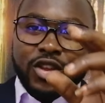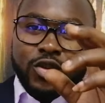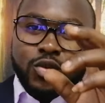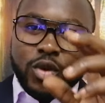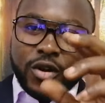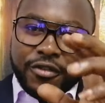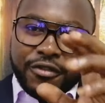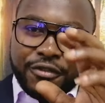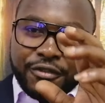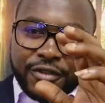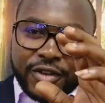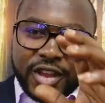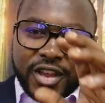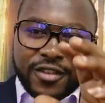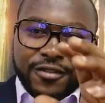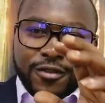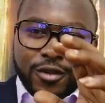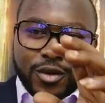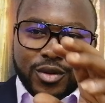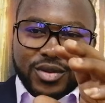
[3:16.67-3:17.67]
You are
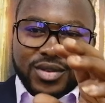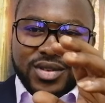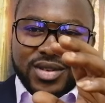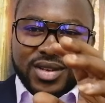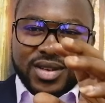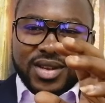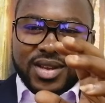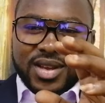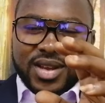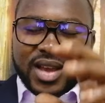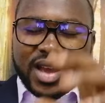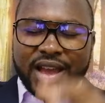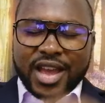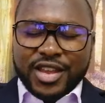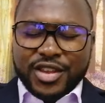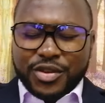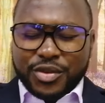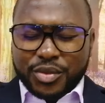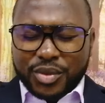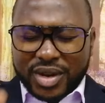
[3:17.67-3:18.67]
favored,
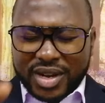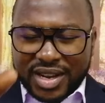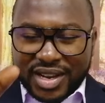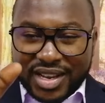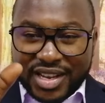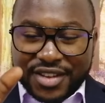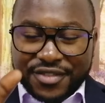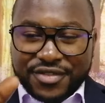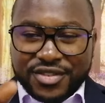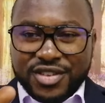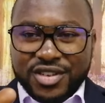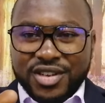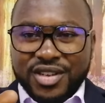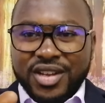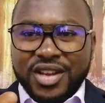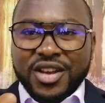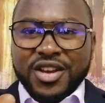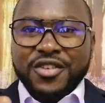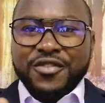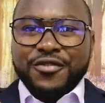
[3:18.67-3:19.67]
and you are lifted.
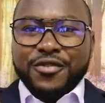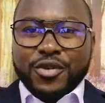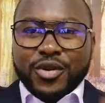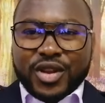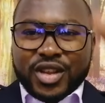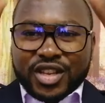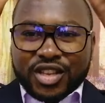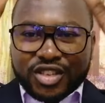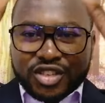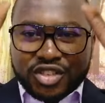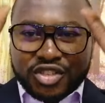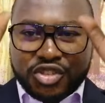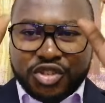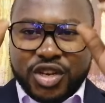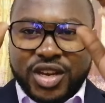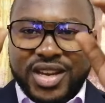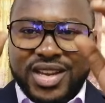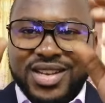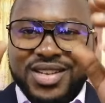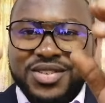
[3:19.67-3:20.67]
For in
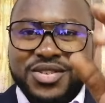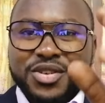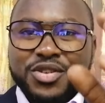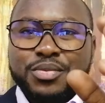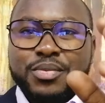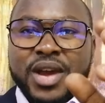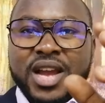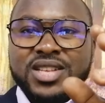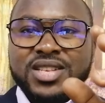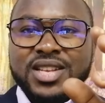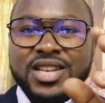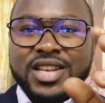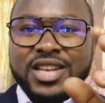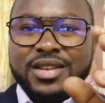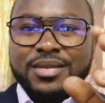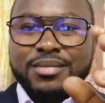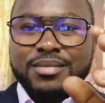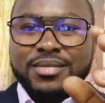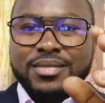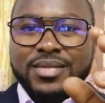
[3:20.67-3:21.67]
Jesus' mighty
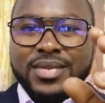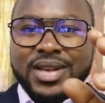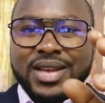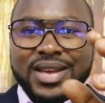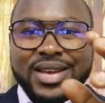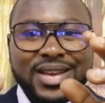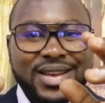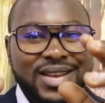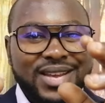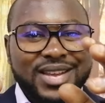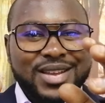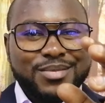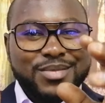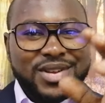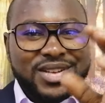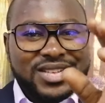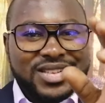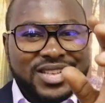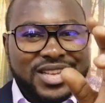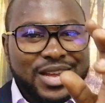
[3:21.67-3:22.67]
name,
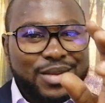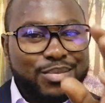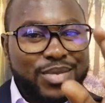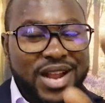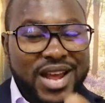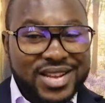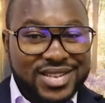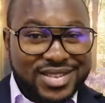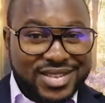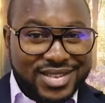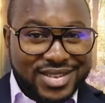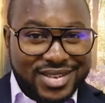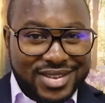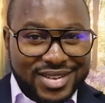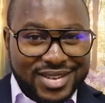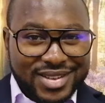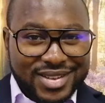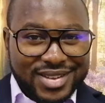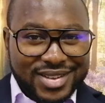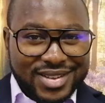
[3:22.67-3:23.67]
amen. Stay blessed,
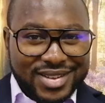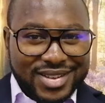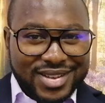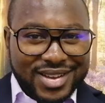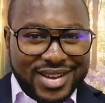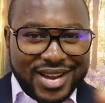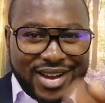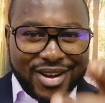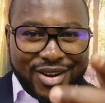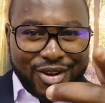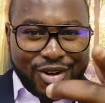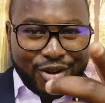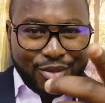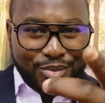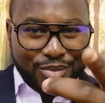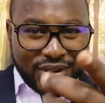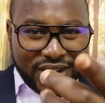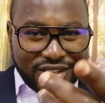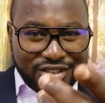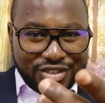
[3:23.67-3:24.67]
and
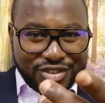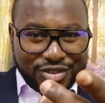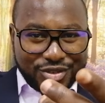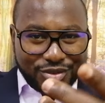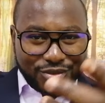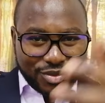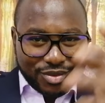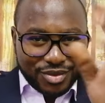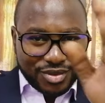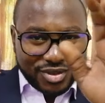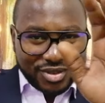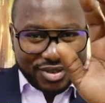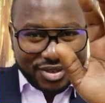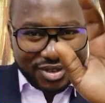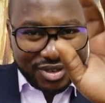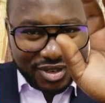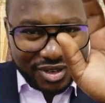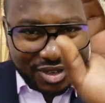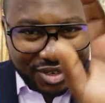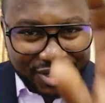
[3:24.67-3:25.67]
God bless you.
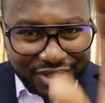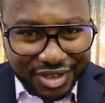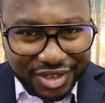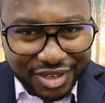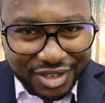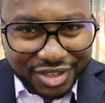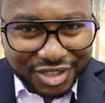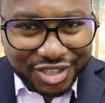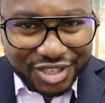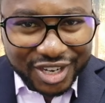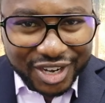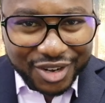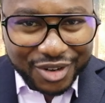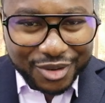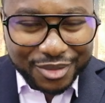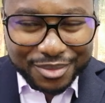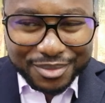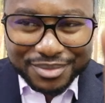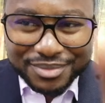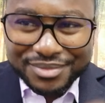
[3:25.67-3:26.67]

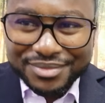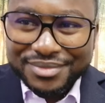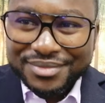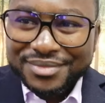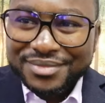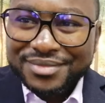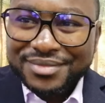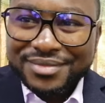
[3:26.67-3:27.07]
Shalom.